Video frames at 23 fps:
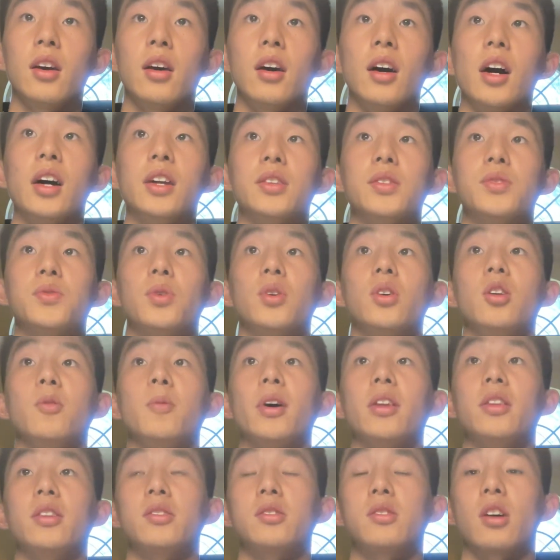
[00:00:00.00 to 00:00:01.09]
I just wrote
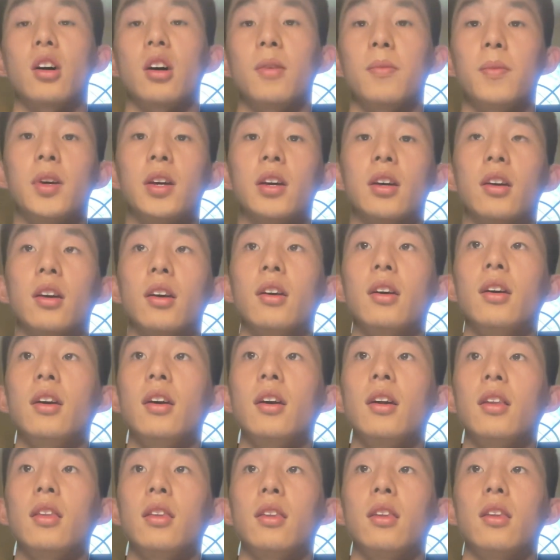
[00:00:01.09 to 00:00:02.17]
about this topic
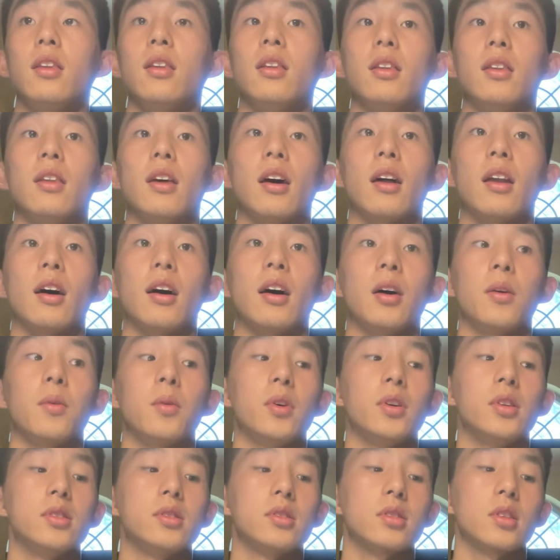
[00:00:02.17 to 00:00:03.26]
that I
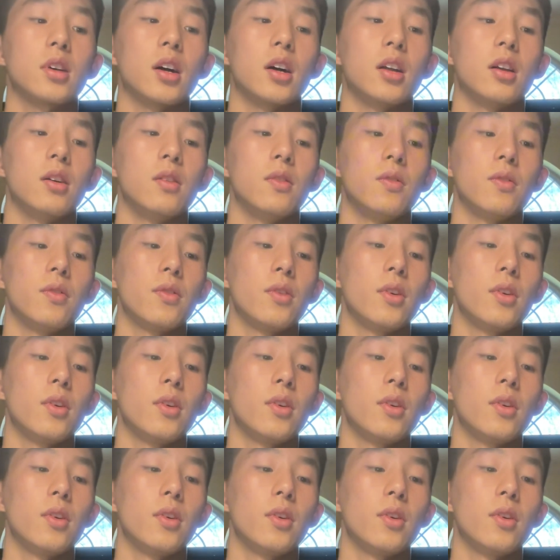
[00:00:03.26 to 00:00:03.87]
was kind of